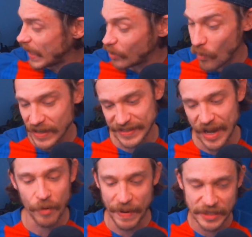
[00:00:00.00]
I don't want to
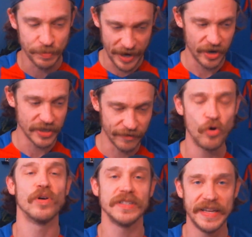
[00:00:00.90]
say our best player because, of
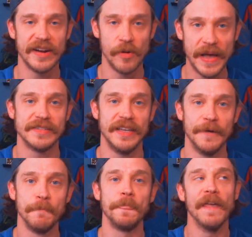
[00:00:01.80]
course, Lionel
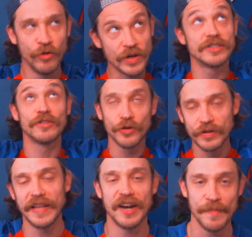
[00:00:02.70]
Messi. If you
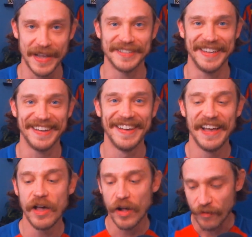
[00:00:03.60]
exclude Lionel Messi,
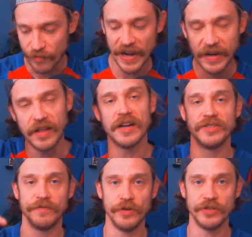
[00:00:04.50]
Frankie de Jong
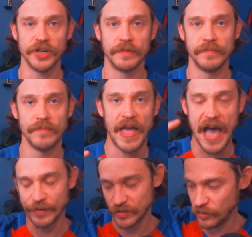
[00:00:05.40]
is the future.
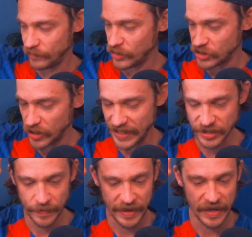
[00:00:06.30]
Absolute future. He's
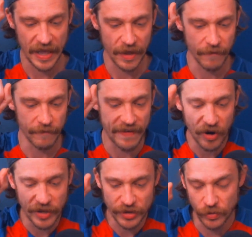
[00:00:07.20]
going to be
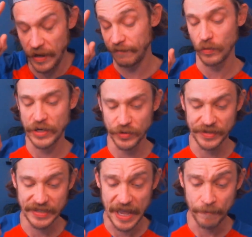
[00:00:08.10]
very influential in
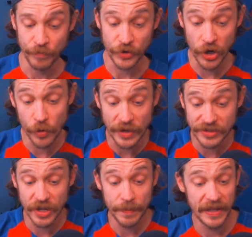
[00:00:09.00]
this game. You know who
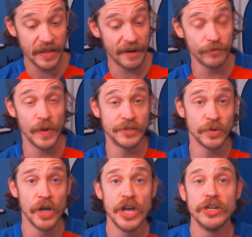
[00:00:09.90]
else is going to be
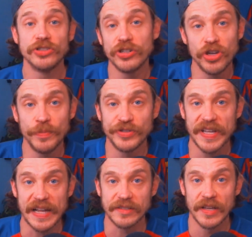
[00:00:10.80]
influential? Sergio
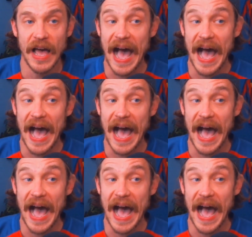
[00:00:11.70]
Busquets.